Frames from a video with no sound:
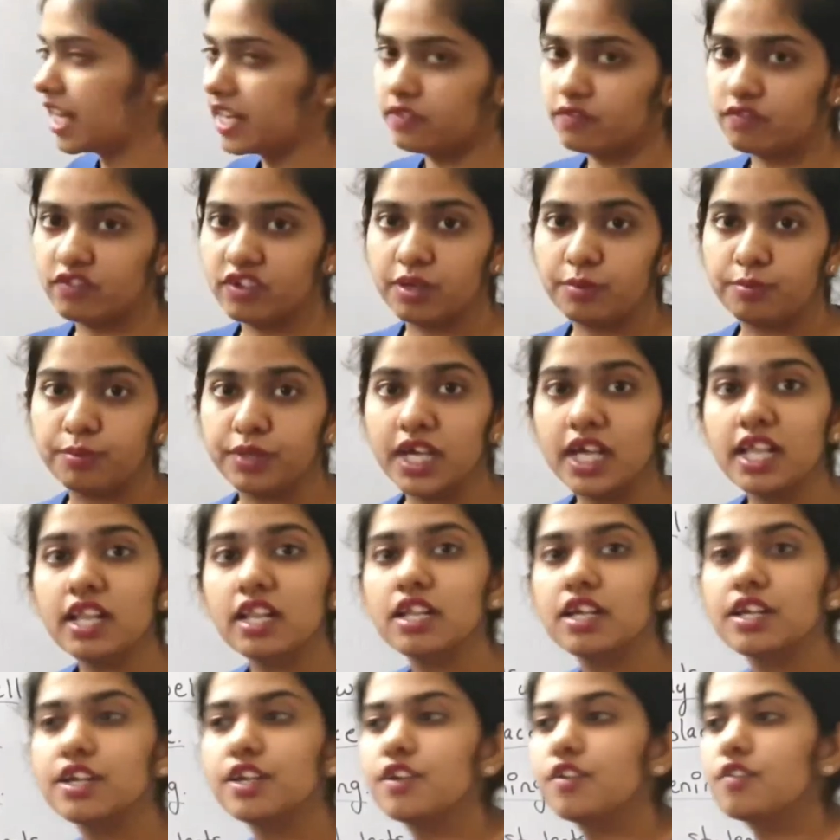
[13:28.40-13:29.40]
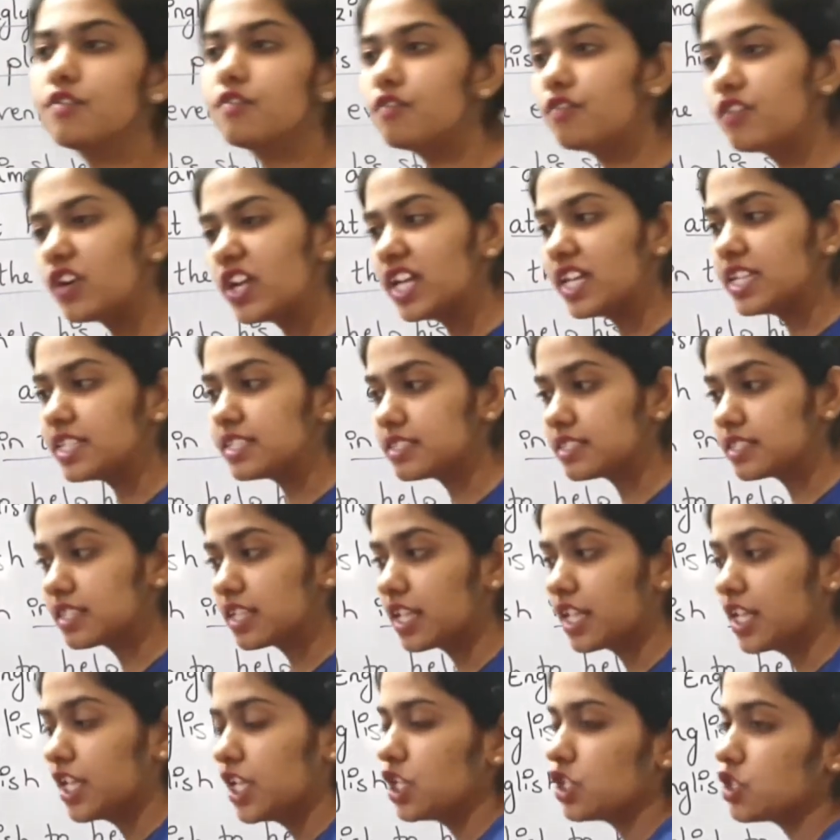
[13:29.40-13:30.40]
adverbial phrase.
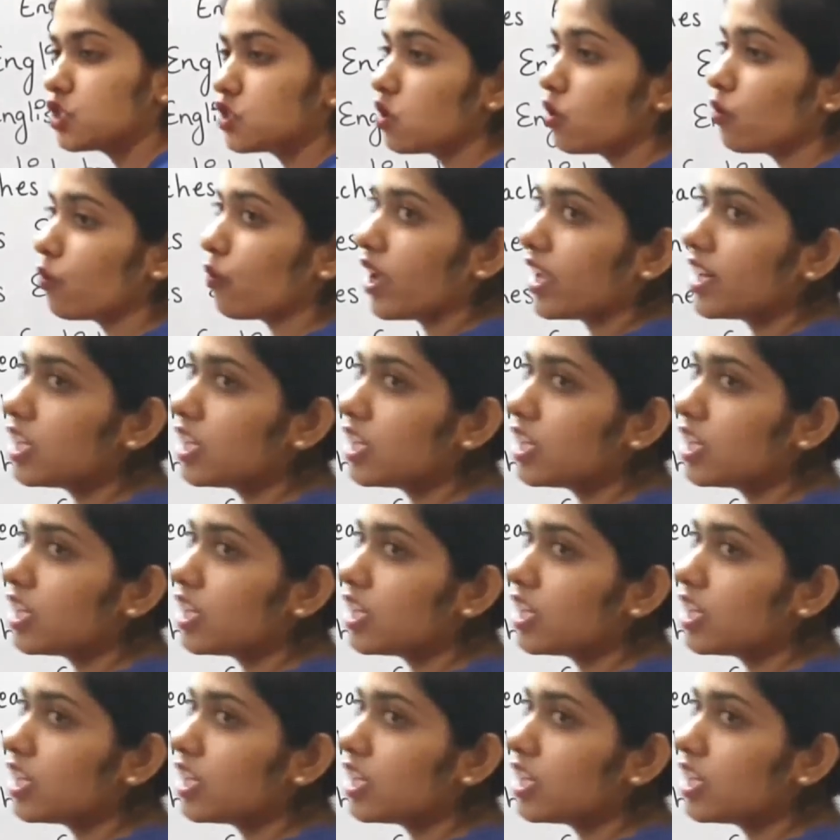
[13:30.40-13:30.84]
So when